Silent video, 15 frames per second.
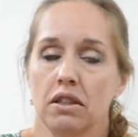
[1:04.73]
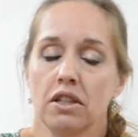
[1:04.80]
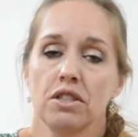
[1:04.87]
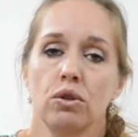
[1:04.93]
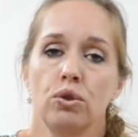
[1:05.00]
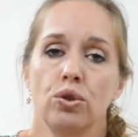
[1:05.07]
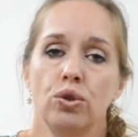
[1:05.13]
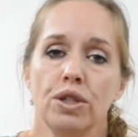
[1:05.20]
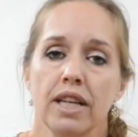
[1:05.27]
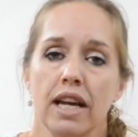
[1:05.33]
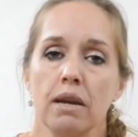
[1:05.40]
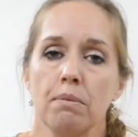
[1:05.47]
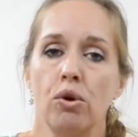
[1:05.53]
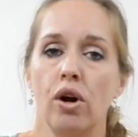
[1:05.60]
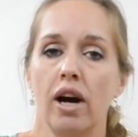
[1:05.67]
look good
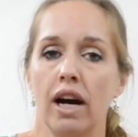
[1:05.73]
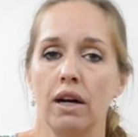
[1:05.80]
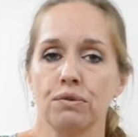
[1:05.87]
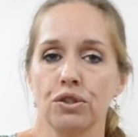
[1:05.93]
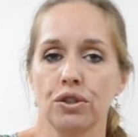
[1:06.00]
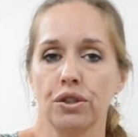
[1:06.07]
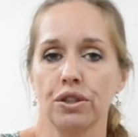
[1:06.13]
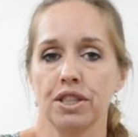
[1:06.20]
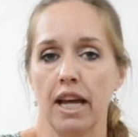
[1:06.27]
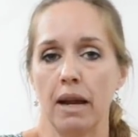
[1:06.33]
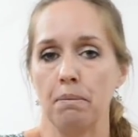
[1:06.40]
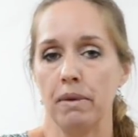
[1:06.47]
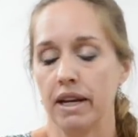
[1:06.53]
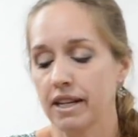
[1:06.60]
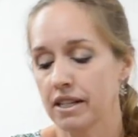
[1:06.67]
anymore after
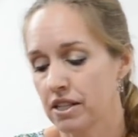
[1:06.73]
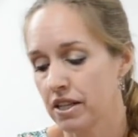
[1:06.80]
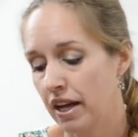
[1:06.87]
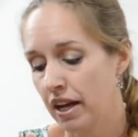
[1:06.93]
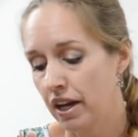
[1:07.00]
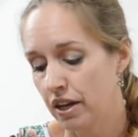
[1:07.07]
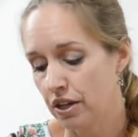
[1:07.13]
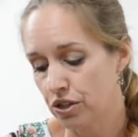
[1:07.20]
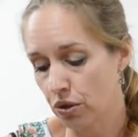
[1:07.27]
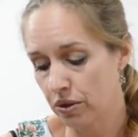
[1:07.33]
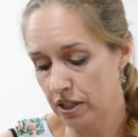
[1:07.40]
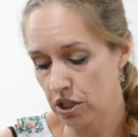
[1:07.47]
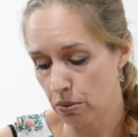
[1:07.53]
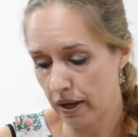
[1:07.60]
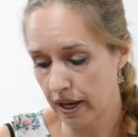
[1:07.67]
10 minutes. So
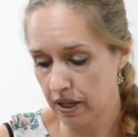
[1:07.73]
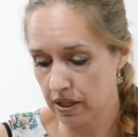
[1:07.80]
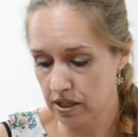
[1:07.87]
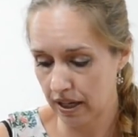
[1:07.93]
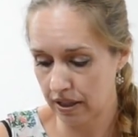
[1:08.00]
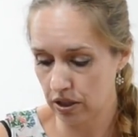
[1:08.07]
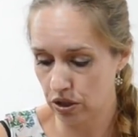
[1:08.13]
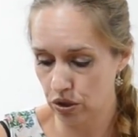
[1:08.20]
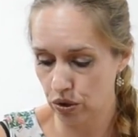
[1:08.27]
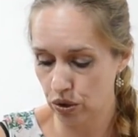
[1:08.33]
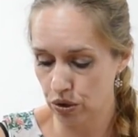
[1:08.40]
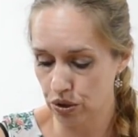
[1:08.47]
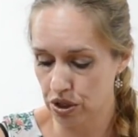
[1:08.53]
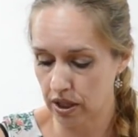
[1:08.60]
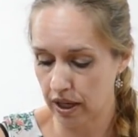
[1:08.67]
that's why I decided to
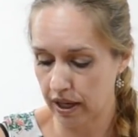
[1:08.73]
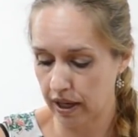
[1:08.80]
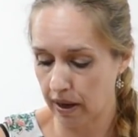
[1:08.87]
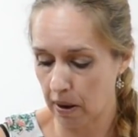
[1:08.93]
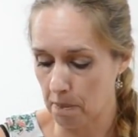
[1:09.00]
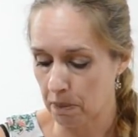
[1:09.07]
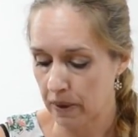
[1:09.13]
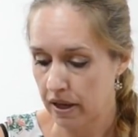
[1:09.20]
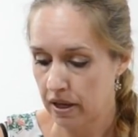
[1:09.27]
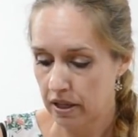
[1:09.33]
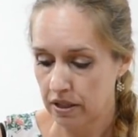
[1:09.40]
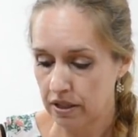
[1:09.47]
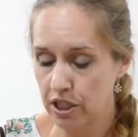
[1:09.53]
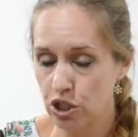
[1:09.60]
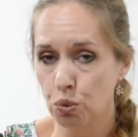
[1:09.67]
use
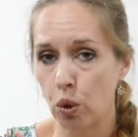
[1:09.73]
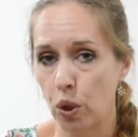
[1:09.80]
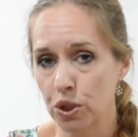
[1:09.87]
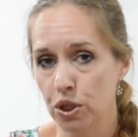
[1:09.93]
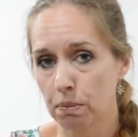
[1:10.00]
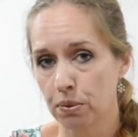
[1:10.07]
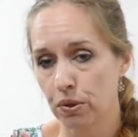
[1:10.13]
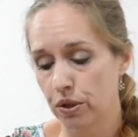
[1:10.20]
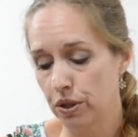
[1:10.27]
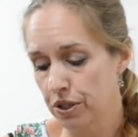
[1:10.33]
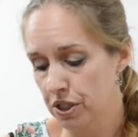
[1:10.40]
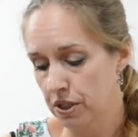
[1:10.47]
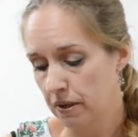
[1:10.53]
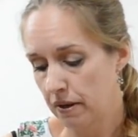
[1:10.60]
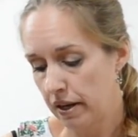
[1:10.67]
these water
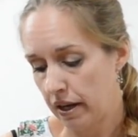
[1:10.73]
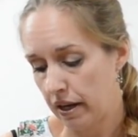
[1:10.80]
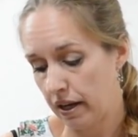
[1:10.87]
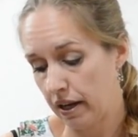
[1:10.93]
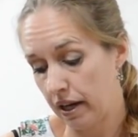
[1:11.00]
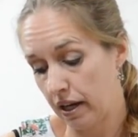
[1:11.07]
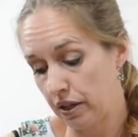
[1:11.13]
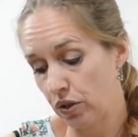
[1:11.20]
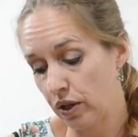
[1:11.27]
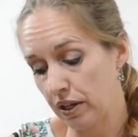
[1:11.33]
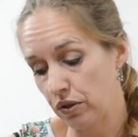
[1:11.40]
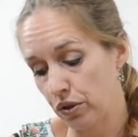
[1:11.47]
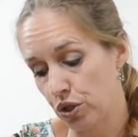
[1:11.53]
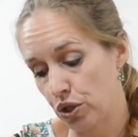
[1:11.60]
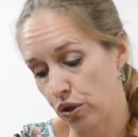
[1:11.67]
pearls. You can
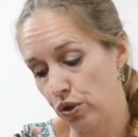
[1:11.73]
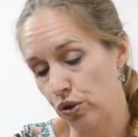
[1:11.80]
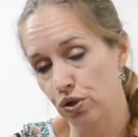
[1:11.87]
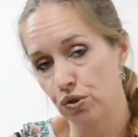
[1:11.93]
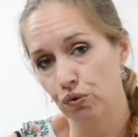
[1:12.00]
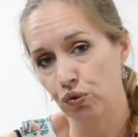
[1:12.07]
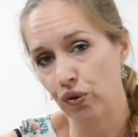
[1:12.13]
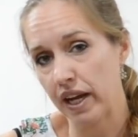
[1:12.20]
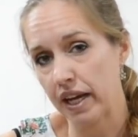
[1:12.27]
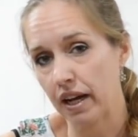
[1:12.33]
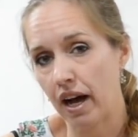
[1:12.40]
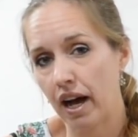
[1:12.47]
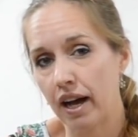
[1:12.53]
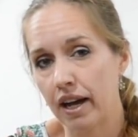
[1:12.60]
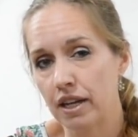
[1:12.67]
also use fake
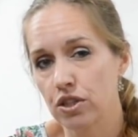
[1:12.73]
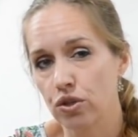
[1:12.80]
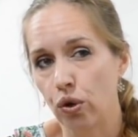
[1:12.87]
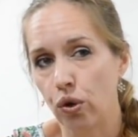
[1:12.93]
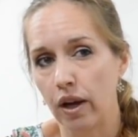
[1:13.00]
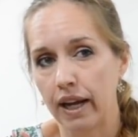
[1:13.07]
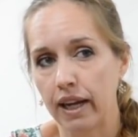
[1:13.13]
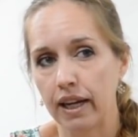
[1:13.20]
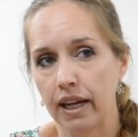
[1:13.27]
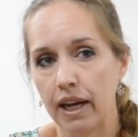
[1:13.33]
ice or like